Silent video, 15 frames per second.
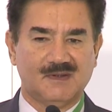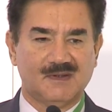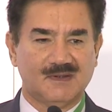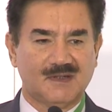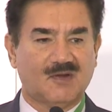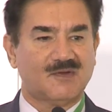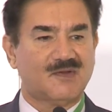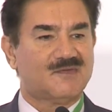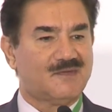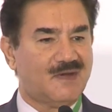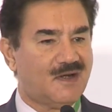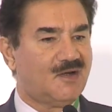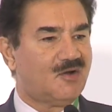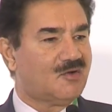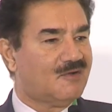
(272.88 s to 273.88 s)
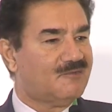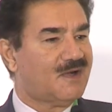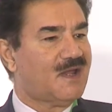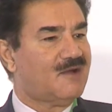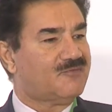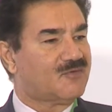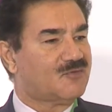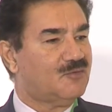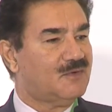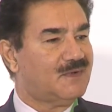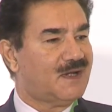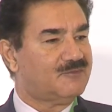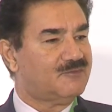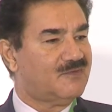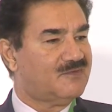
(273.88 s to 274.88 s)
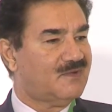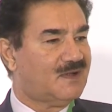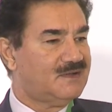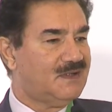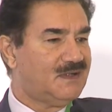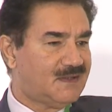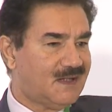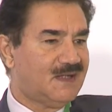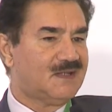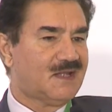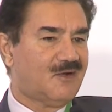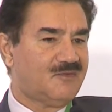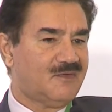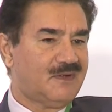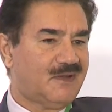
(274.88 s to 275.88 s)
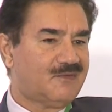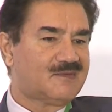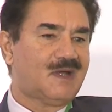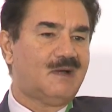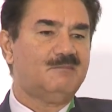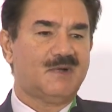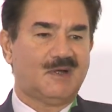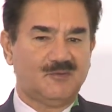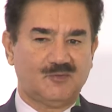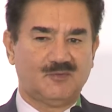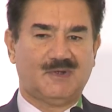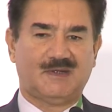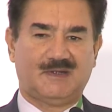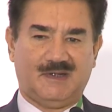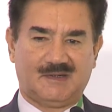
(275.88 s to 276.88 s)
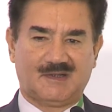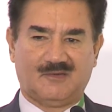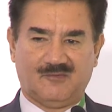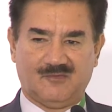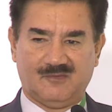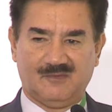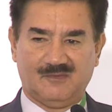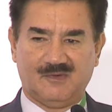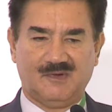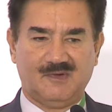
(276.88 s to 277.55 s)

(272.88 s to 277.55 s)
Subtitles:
Now the standard of that school that was charging 10,000 has come down to that 8,000